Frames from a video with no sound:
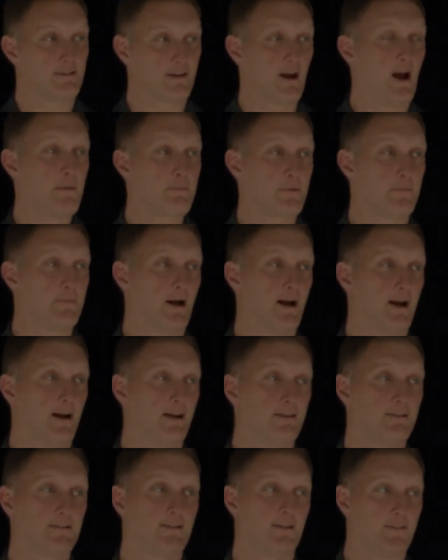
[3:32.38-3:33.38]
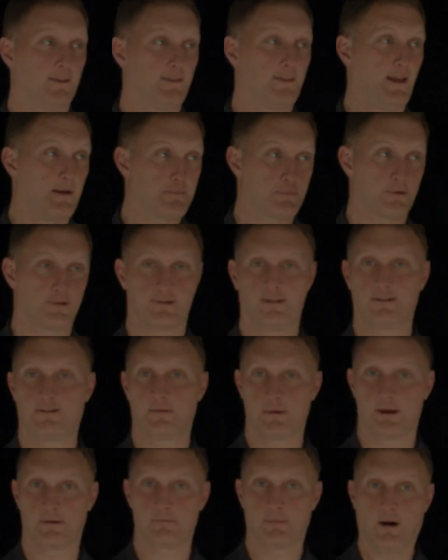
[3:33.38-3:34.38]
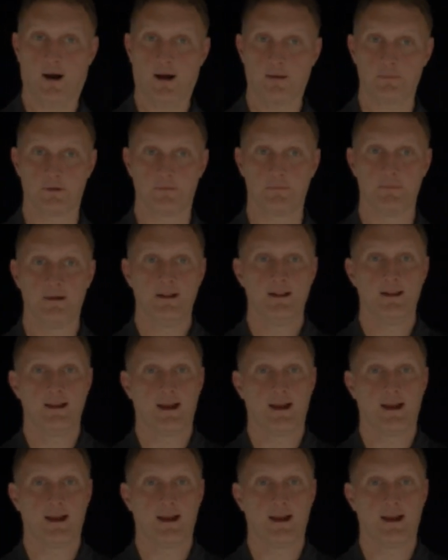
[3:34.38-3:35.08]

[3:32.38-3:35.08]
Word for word: compromised, then that presents a big problem.